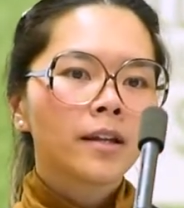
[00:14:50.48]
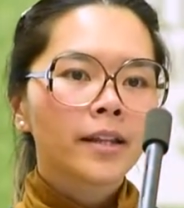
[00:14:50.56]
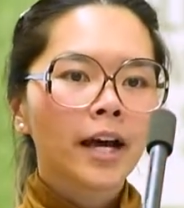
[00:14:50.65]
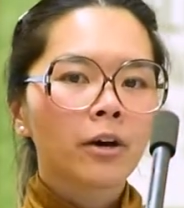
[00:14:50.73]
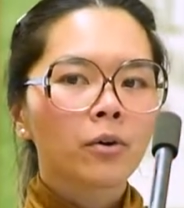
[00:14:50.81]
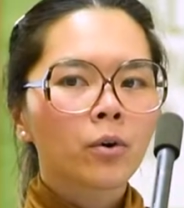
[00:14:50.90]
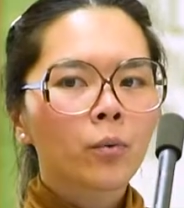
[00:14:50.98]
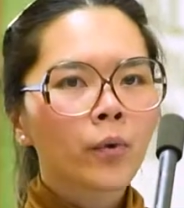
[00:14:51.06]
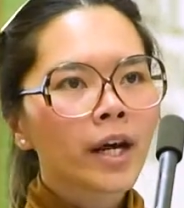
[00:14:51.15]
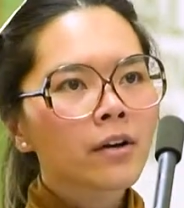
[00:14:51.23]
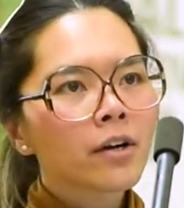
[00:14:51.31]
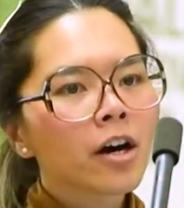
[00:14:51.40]
Now,
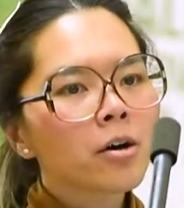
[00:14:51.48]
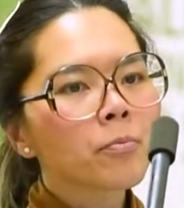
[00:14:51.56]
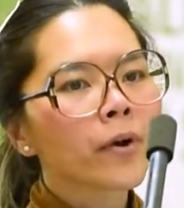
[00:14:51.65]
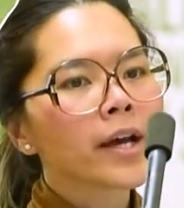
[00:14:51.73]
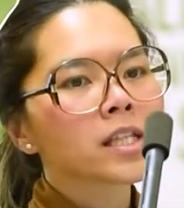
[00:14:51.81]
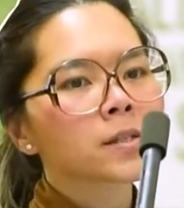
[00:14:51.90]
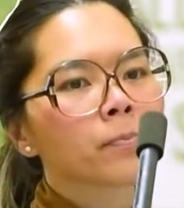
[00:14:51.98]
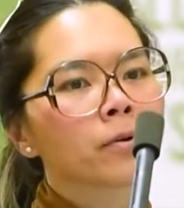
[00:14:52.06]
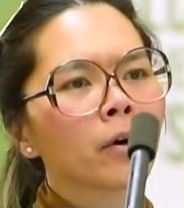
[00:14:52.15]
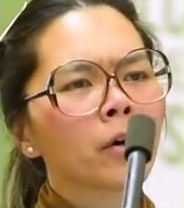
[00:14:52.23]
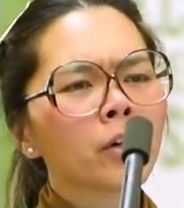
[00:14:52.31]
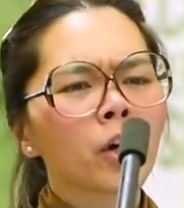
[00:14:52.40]
when alcohol brands
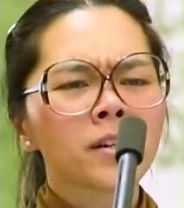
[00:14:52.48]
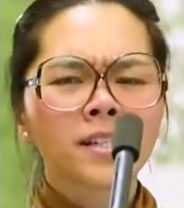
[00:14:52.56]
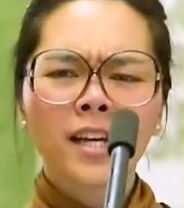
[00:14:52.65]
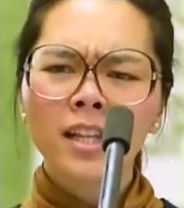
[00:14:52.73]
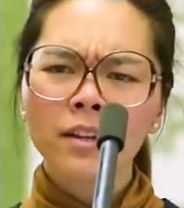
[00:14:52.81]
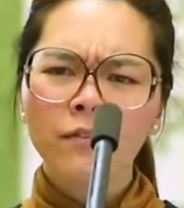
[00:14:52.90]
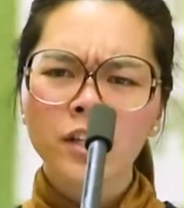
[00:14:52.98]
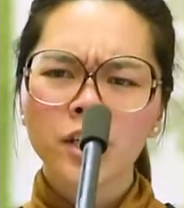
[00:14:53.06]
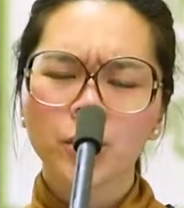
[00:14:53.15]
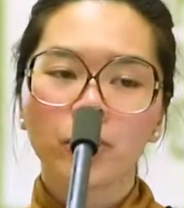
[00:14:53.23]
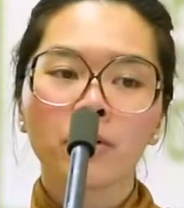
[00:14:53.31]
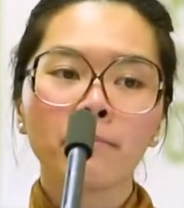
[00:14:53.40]
promote on
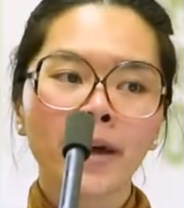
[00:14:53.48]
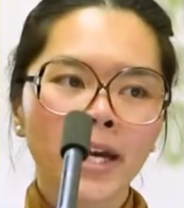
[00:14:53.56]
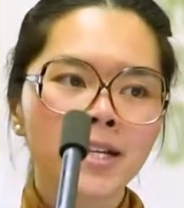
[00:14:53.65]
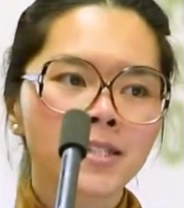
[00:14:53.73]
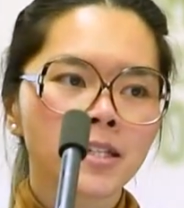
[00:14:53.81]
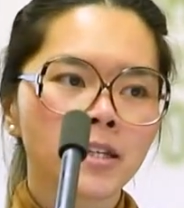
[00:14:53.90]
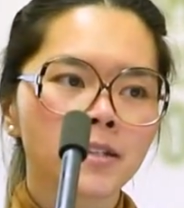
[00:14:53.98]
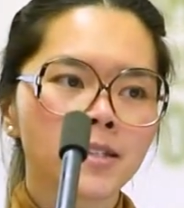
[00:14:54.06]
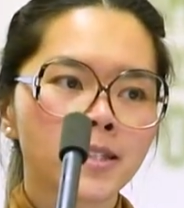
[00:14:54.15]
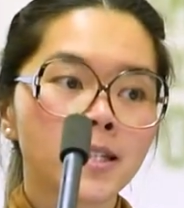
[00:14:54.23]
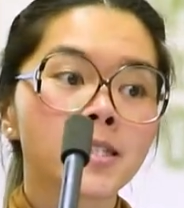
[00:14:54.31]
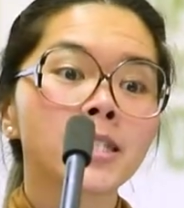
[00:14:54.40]
television or in
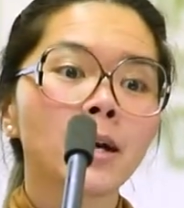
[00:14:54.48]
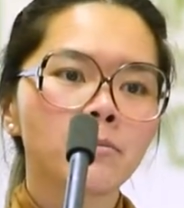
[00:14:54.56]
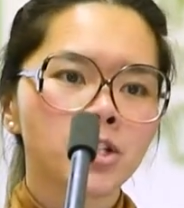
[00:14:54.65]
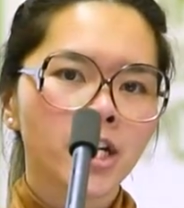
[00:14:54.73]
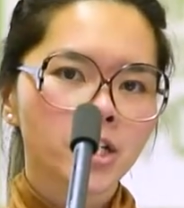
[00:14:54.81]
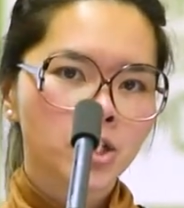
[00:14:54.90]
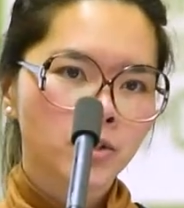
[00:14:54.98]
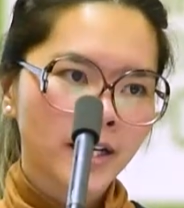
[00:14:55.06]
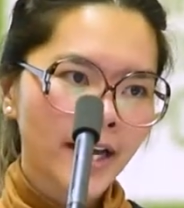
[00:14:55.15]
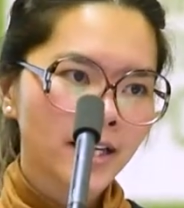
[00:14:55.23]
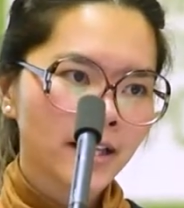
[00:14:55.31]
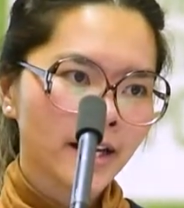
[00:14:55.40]
magazines, they're subject to
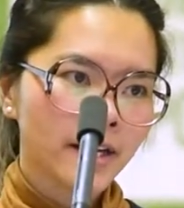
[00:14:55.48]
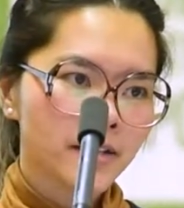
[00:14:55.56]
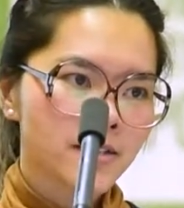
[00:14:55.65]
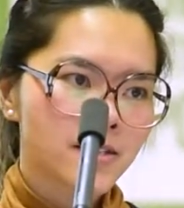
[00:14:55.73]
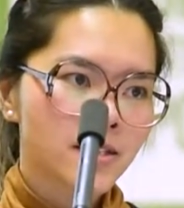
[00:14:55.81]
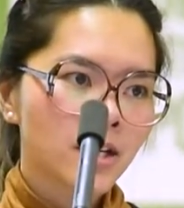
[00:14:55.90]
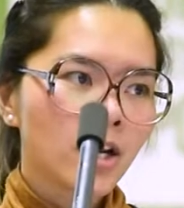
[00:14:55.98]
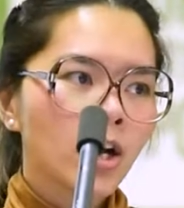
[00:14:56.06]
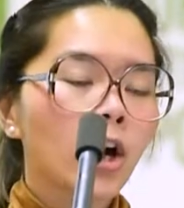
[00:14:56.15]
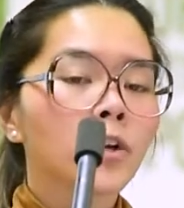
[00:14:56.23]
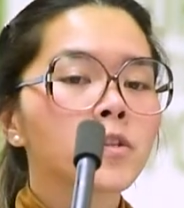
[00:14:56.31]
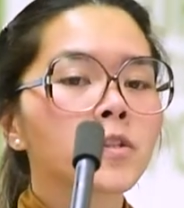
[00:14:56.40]
guidelines.
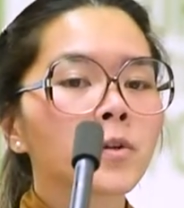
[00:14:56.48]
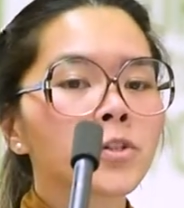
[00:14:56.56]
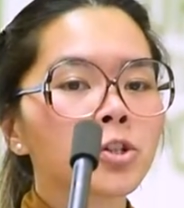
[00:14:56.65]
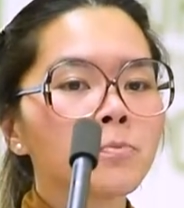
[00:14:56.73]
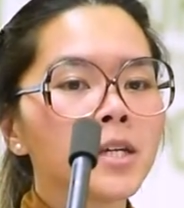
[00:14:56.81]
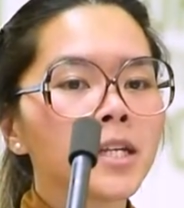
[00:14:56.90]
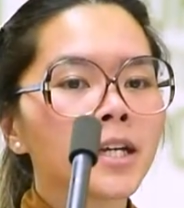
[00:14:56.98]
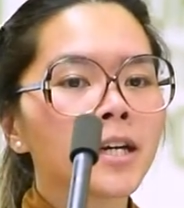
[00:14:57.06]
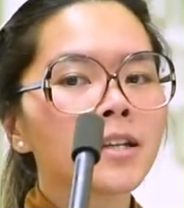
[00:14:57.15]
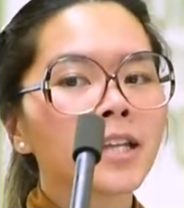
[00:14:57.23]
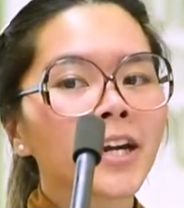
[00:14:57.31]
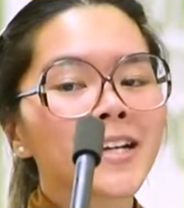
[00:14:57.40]
On social
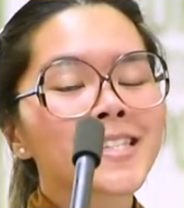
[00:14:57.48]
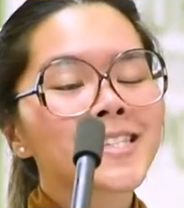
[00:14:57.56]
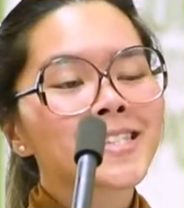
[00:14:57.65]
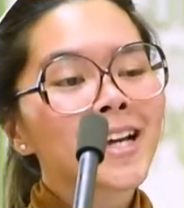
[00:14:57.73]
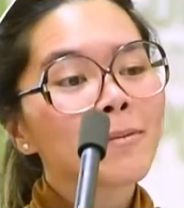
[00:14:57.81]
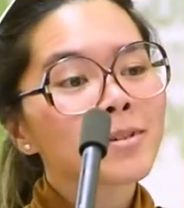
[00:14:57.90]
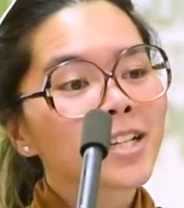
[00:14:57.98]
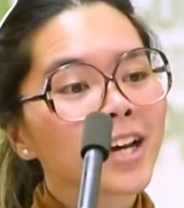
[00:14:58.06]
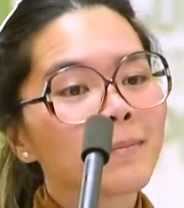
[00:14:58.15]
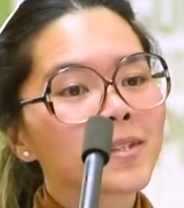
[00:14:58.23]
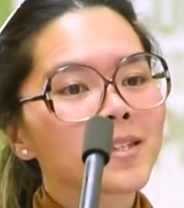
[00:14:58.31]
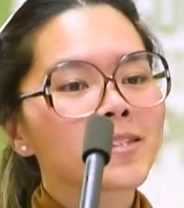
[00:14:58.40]
media, they are
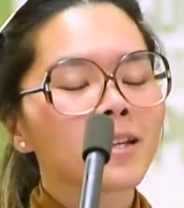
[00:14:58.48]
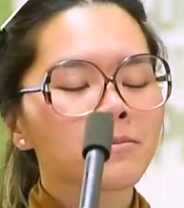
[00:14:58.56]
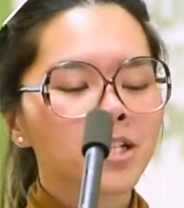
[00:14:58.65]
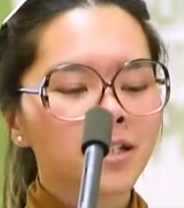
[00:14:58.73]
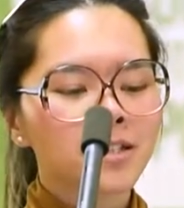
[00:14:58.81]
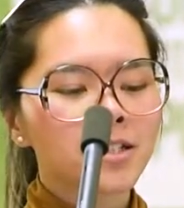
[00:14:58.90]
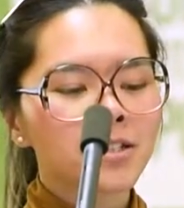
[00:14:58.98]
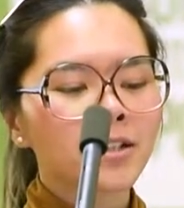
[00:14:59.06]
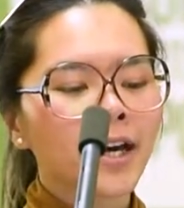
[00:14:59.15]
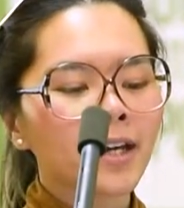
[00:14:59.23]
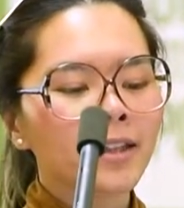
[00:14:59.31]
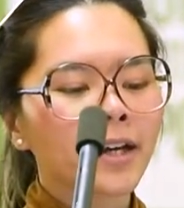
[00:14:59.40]
sometimes subjected to
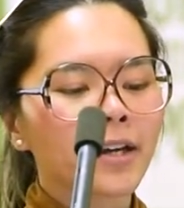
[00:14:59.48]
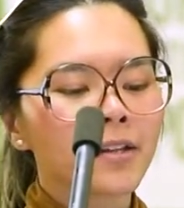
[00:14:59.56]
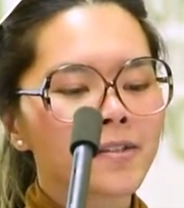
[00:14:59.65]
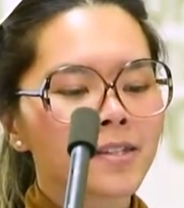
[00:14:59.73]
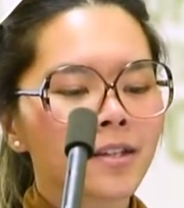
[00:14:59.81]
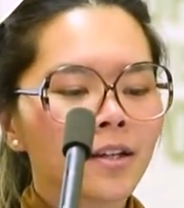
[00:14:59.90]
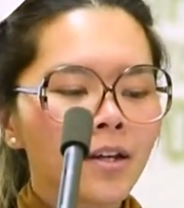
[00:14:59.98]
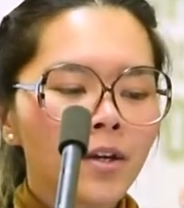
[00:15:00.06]
guidelines.